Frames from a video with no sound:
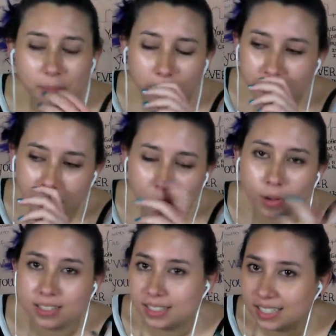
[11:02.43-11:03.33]
Maybe it
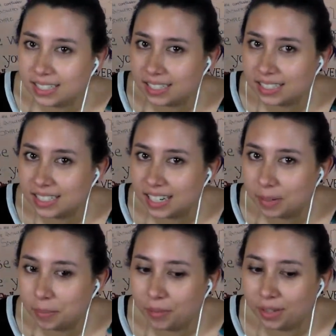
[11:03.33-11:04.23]
wasn't his
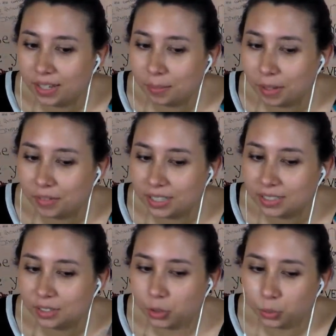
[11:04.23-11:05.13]
idea, maybe
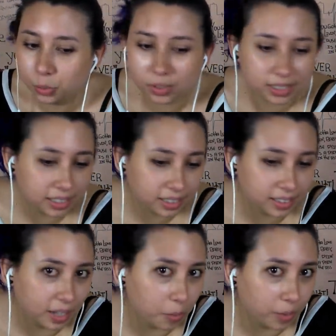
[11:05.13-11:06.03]
the dude did
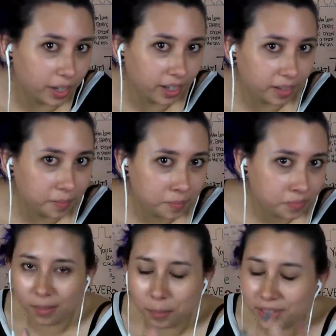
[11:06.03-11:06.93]
it that way.
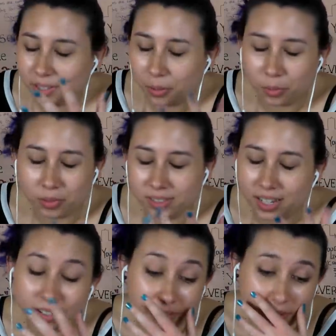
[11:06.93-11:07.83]
But the horns,
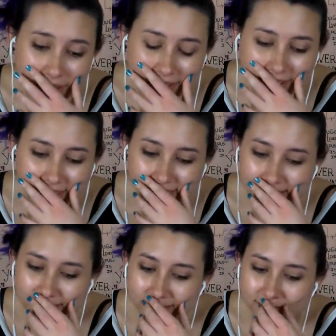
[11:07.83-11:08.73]
I don't know, I think
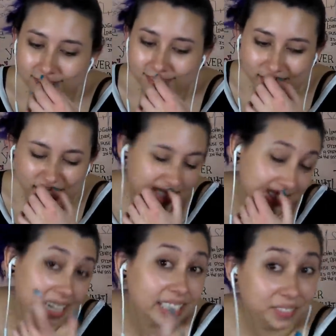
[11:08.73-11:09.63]
it's
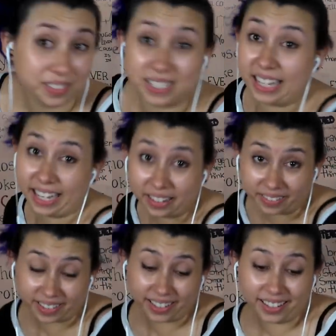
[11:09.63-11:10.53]
kind of
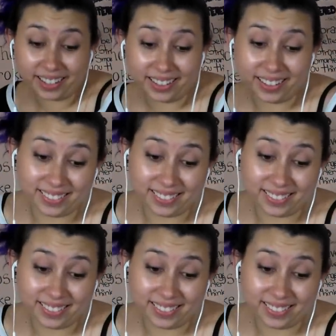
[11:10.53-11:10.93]
scary.